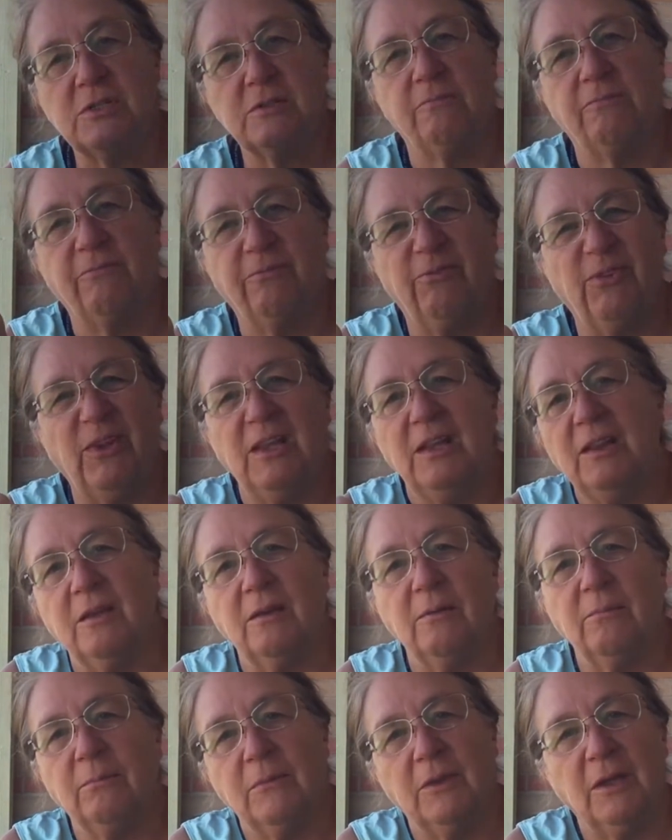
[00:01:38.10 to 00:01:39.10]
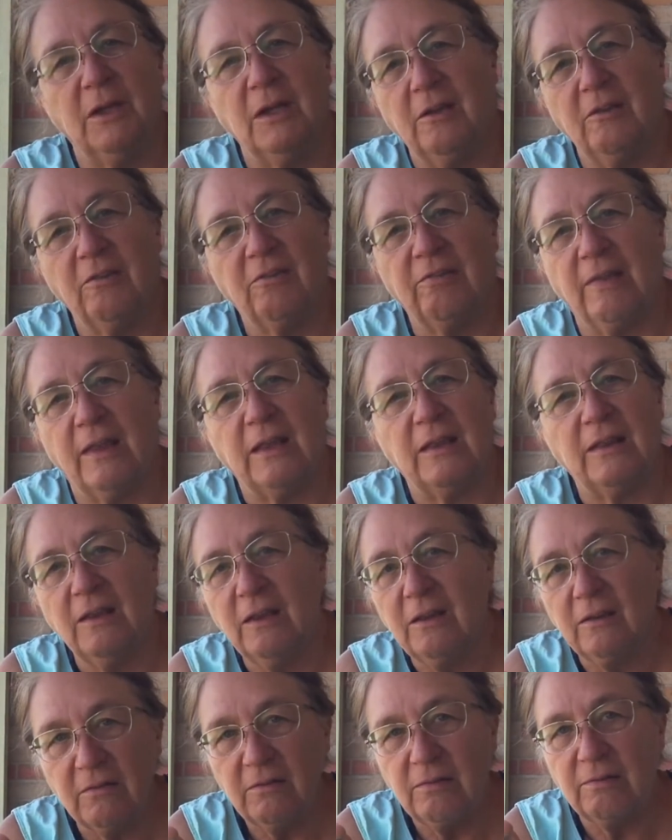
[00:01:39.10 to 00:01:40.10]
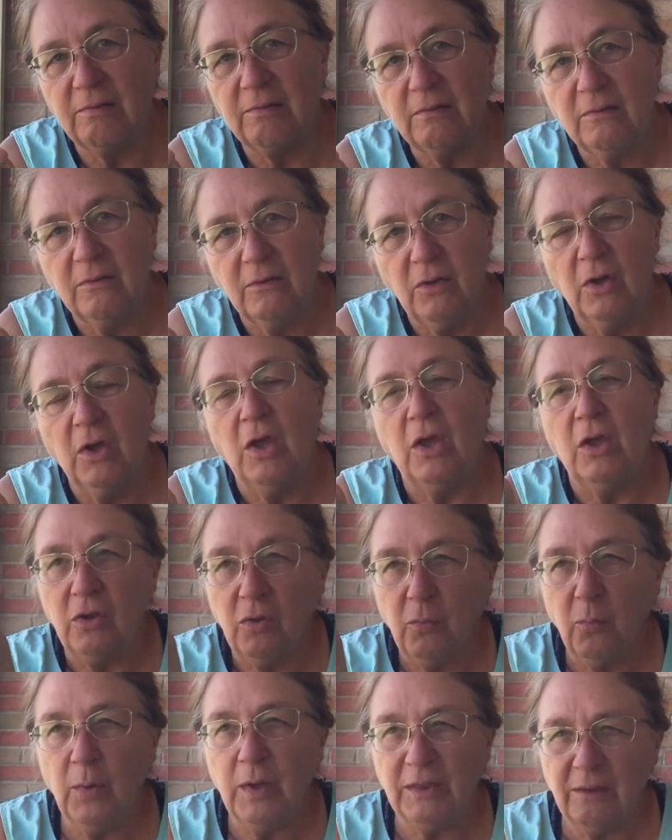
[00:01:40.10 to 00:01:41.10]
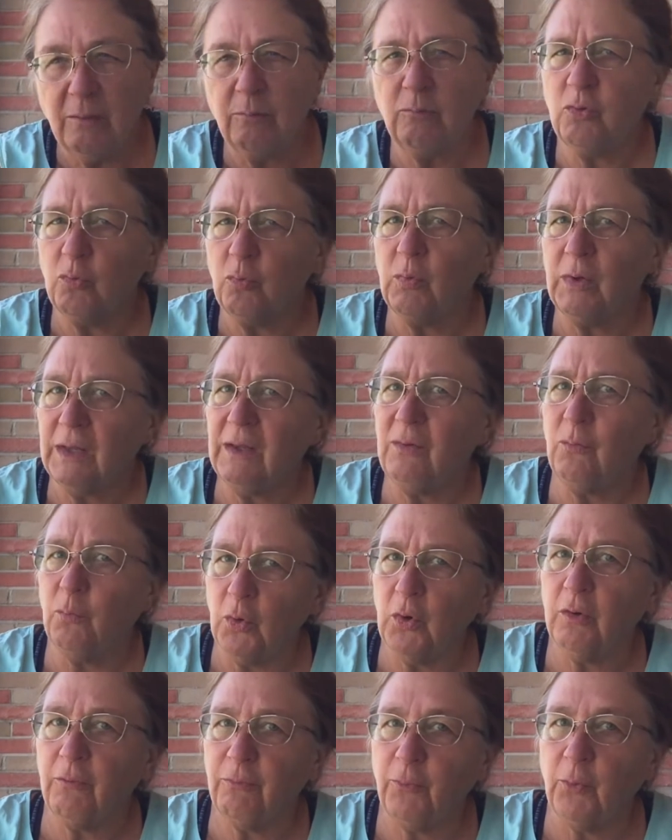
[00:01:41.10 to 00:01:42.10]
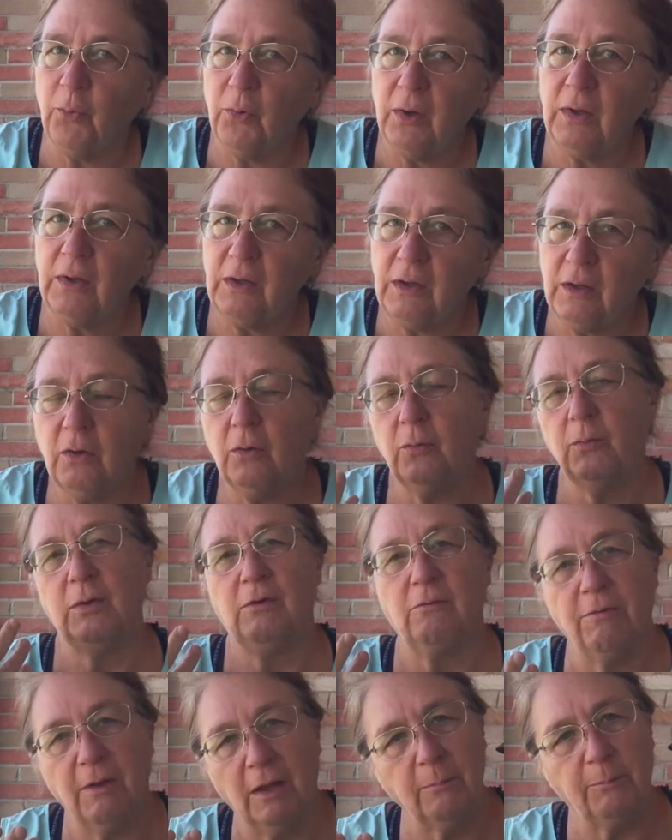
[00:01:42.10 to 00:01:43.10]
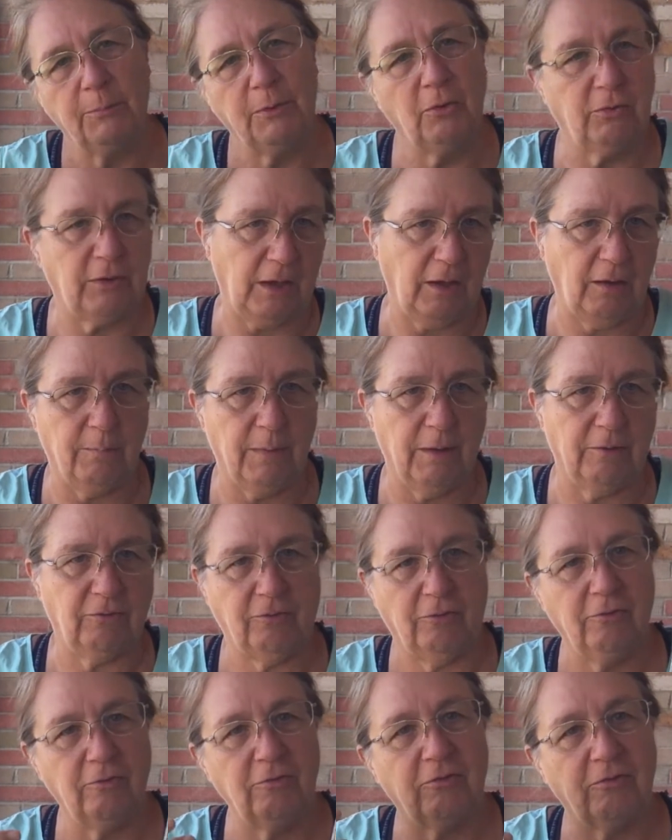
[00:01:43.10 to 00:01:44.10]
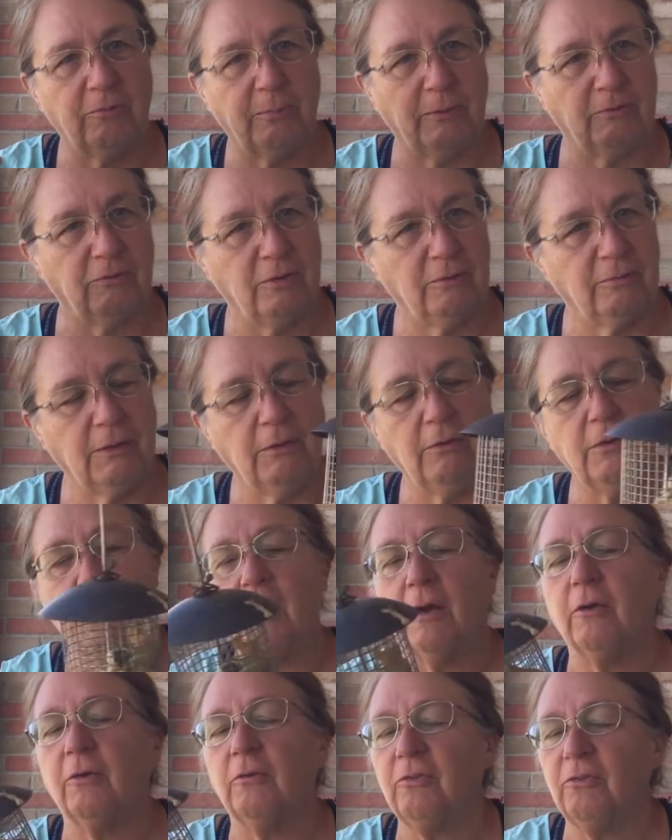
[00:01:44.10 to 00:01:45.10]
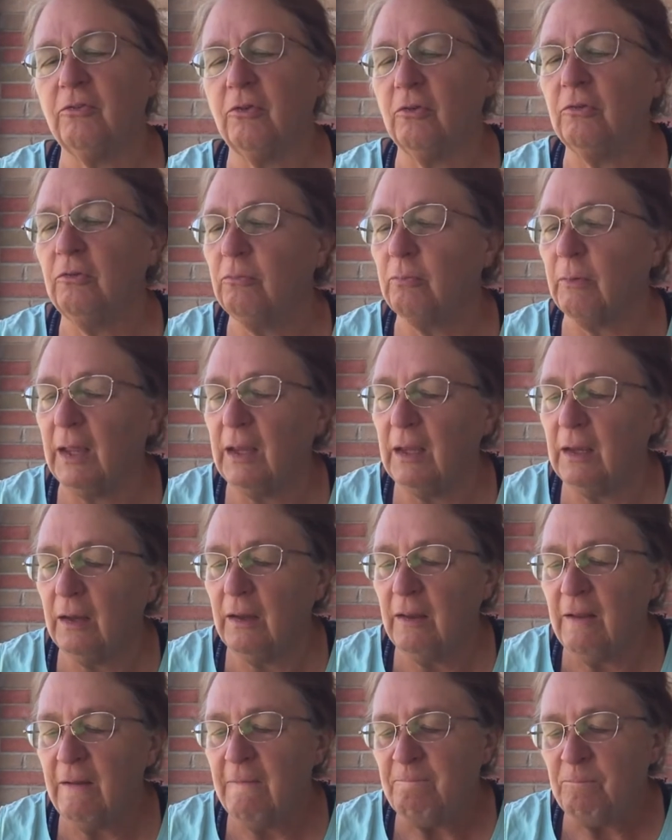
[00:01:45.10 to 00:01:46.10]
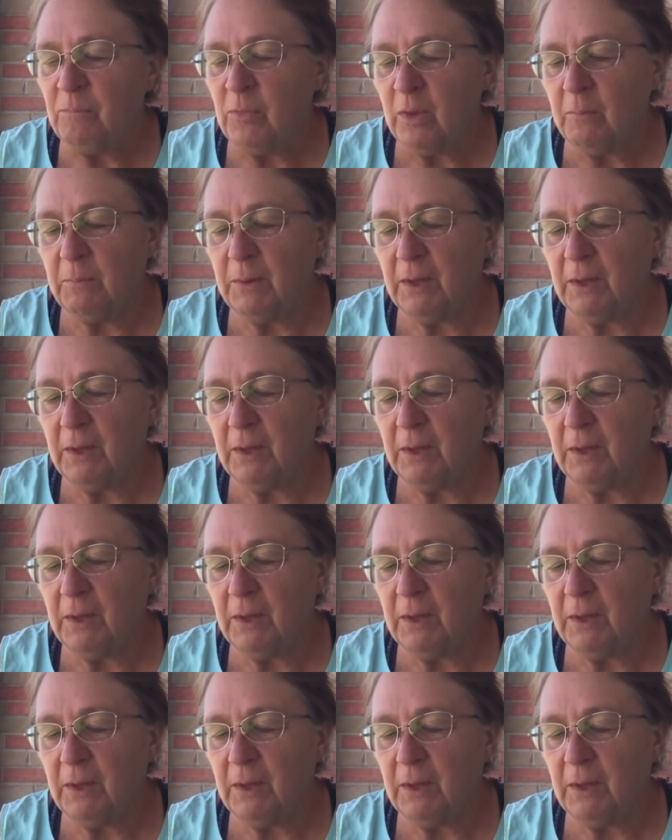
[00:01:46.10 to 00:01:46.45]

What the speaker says: feed them the nuts like this. You want them to really work for it, and develop their neck muscles, especially if they're youngsters, right? But